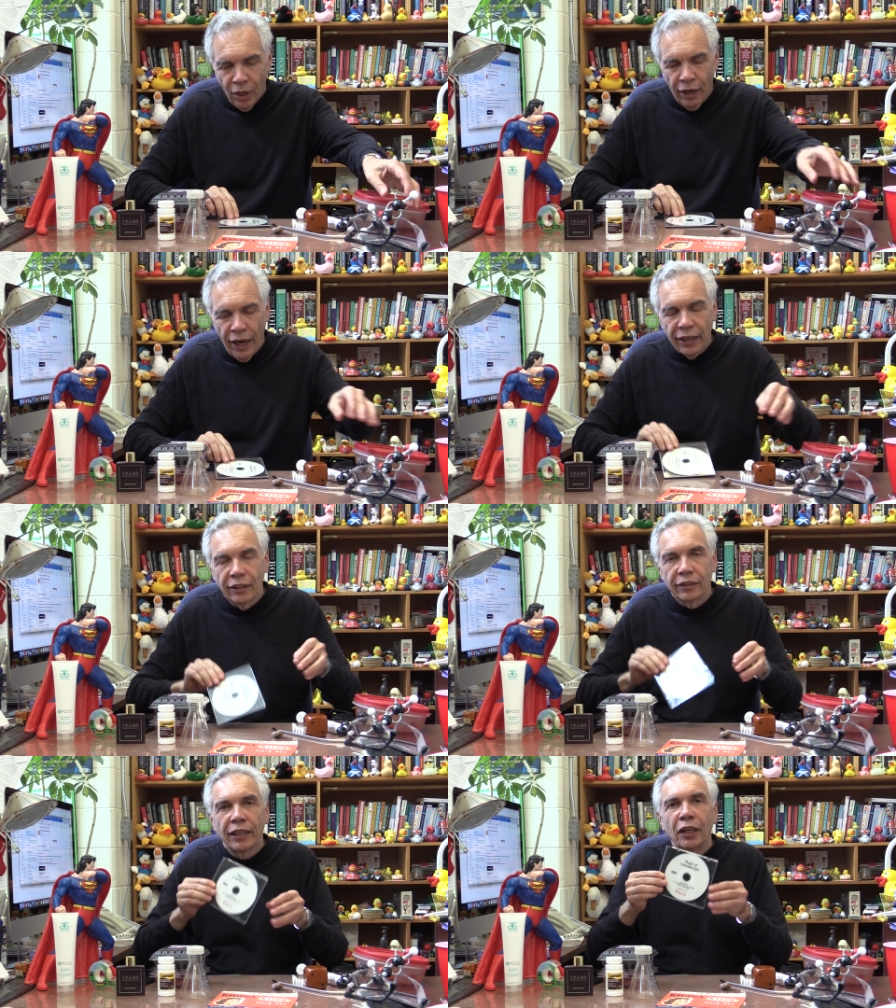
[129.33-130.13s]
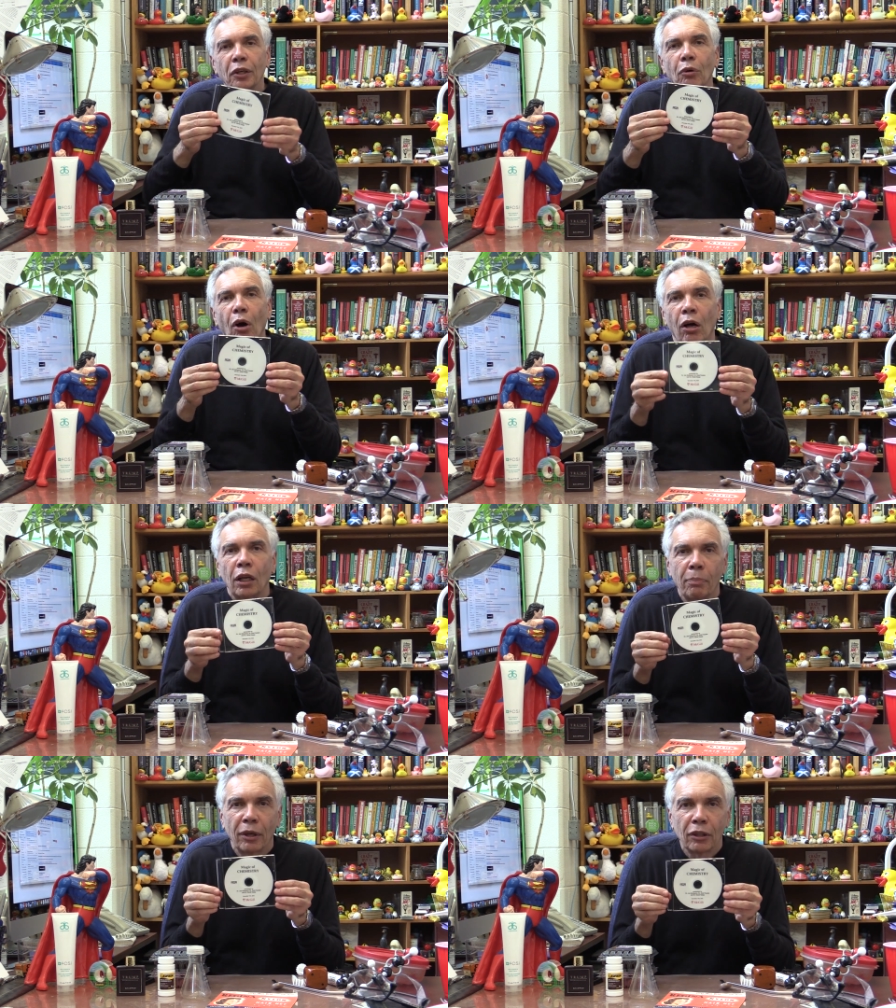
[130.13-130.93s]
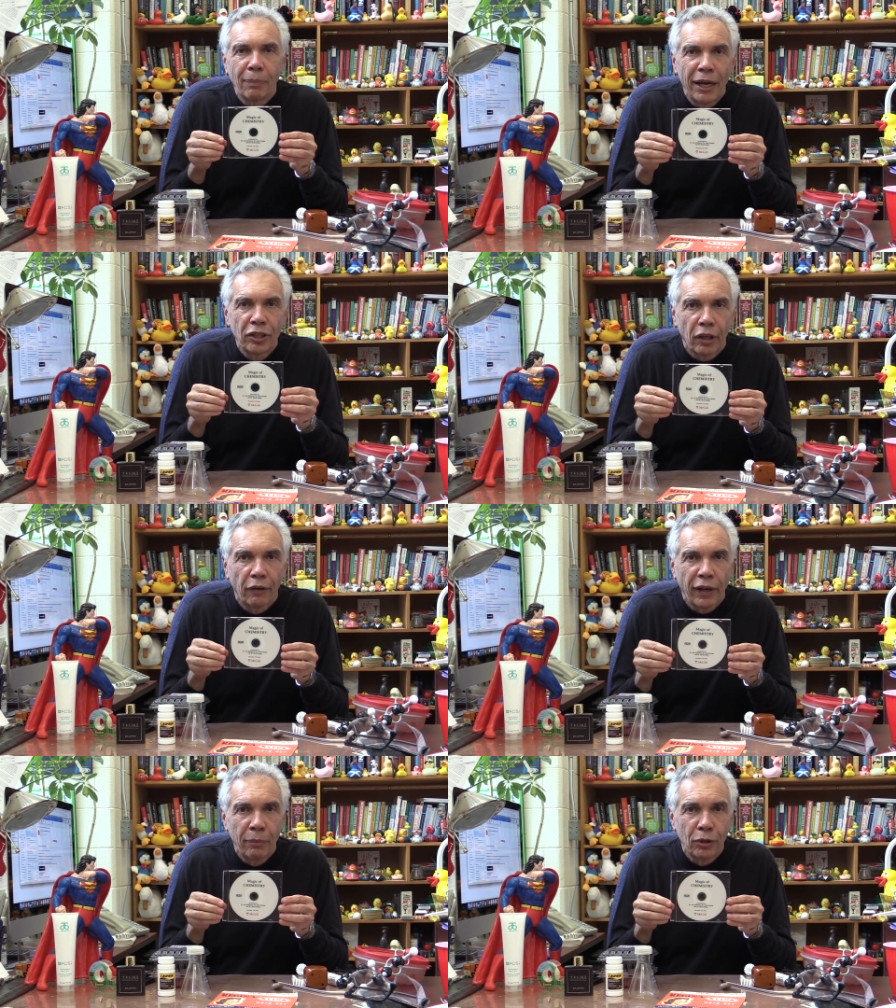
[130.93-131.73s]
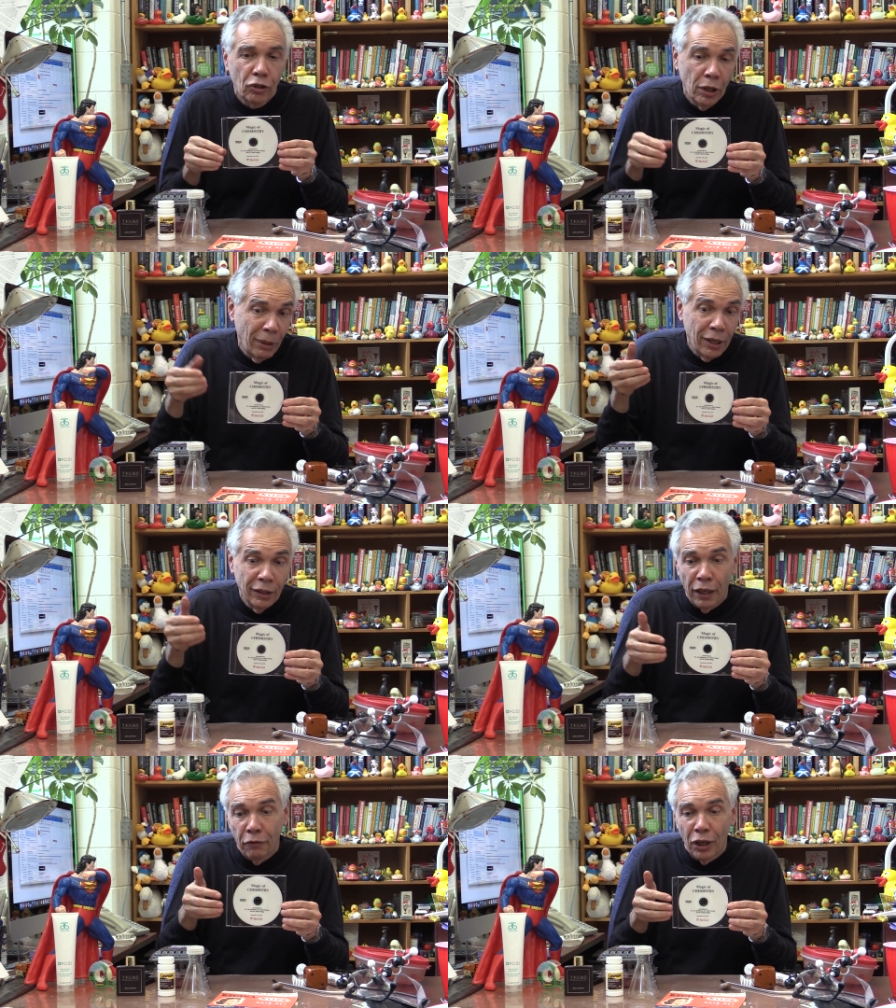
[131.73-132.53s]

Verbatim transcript: And I can tell you all about the magic of chemistry because I've